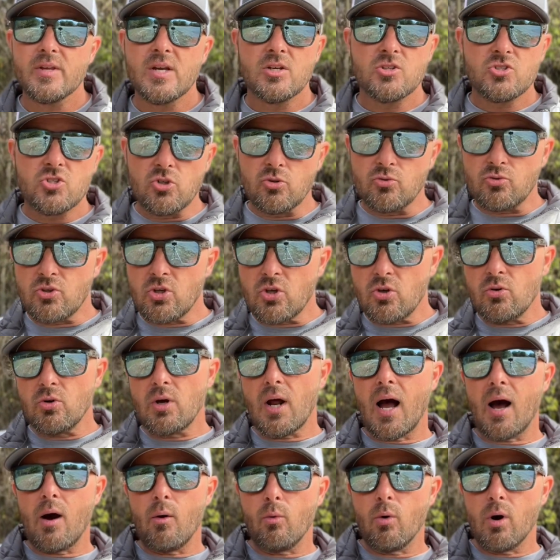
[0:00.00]
You do
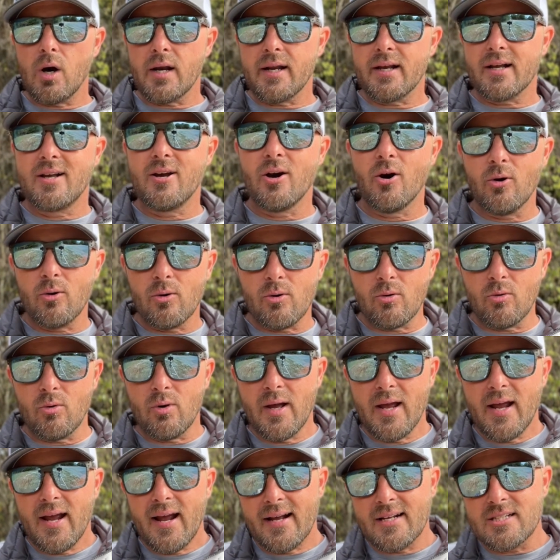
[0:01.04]
not want to go
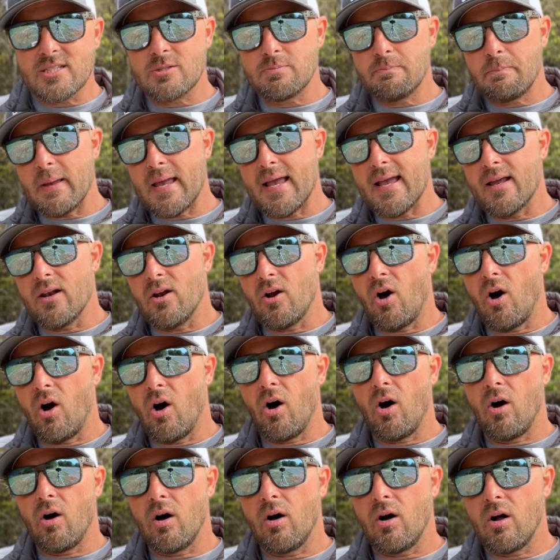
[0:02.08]
and spend
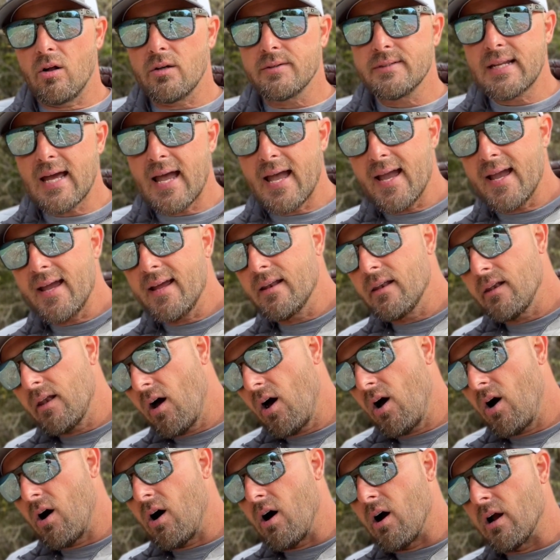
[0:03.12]
all day
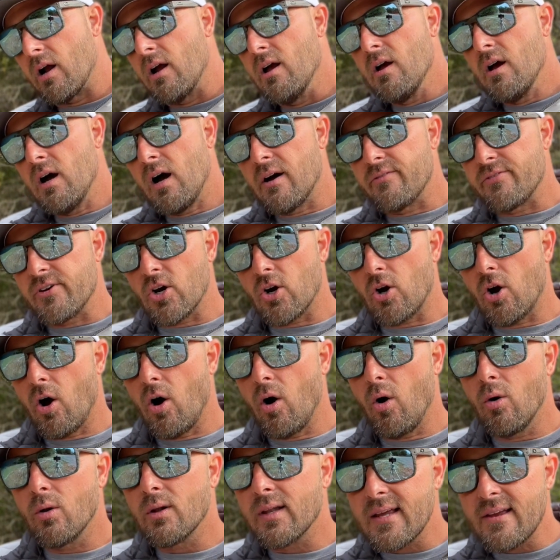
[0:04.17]
long of your
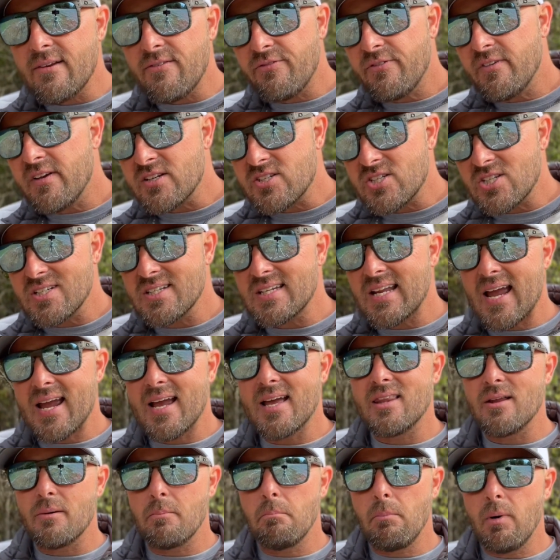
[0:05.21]
only fishing day of
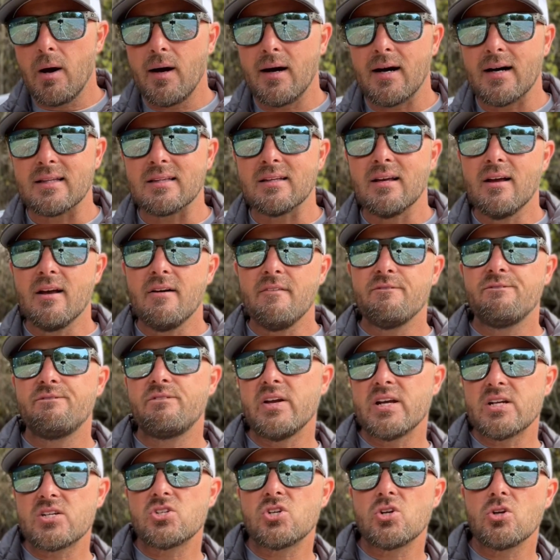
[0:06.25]
the month
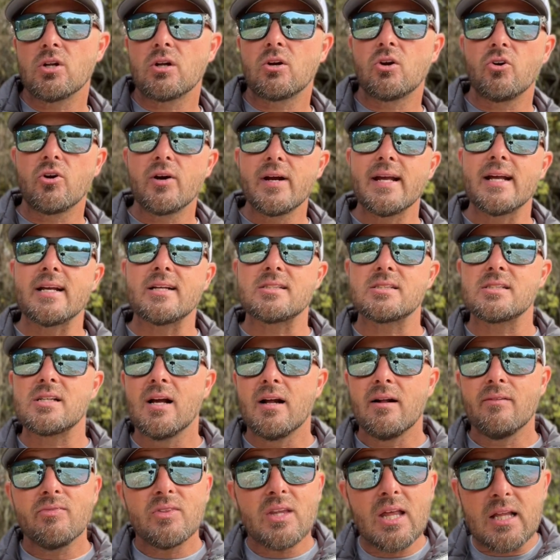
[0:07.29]
fishing creeks
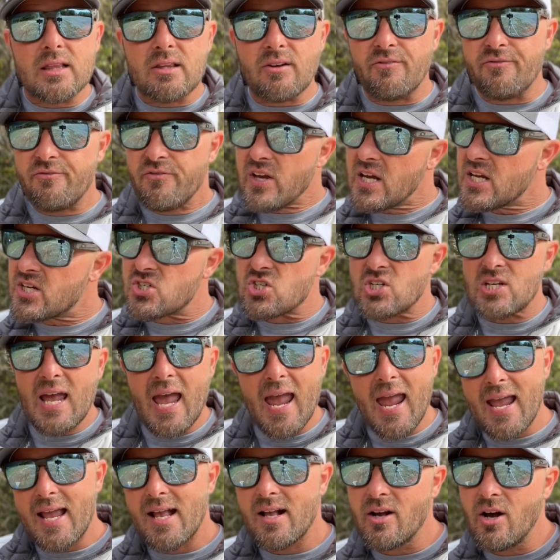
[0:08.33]
that the fish
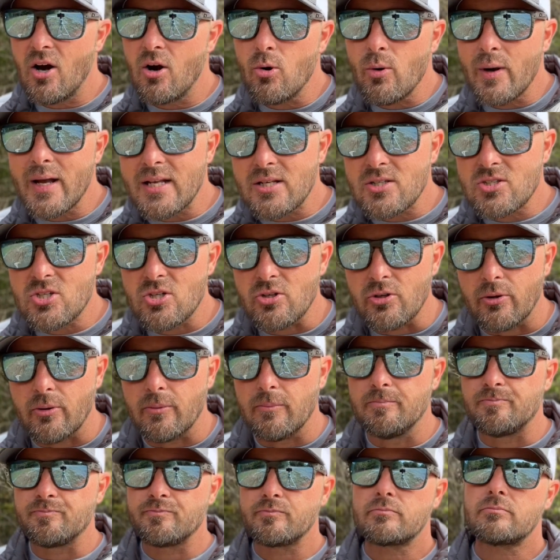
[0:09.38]
can't go into.
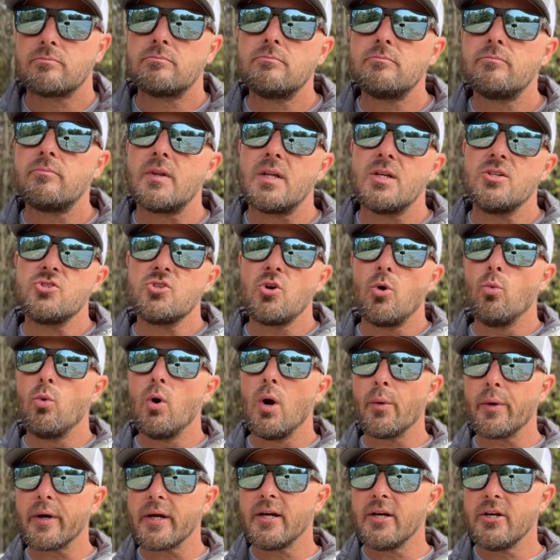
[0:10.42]
So what
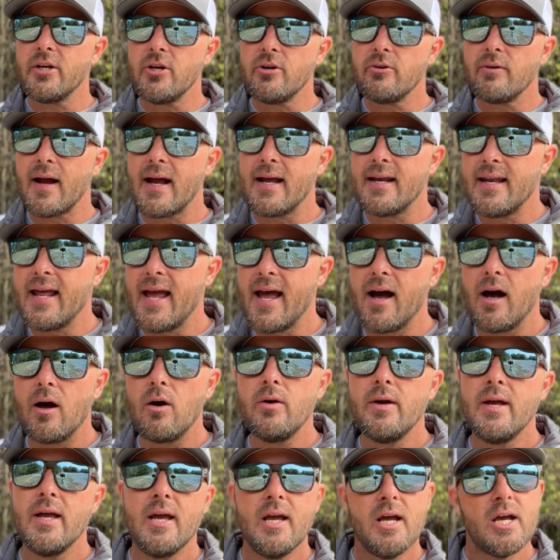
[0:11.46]
we're going to do right now
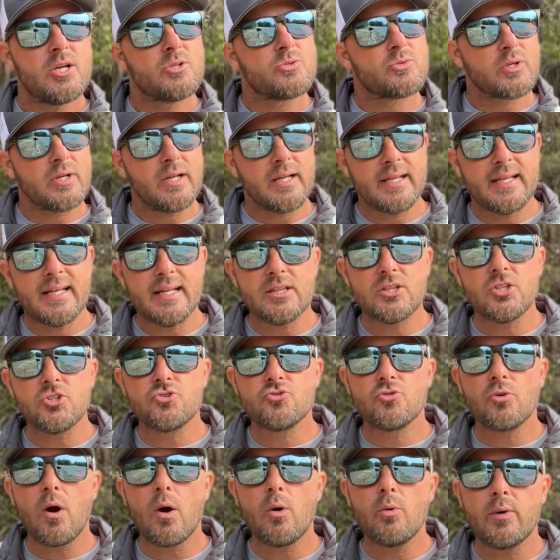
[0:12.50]
is we're gonna get the
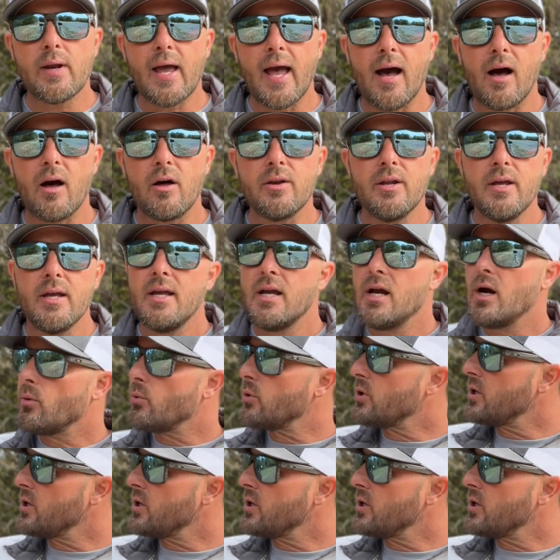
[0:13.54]
drone out and we're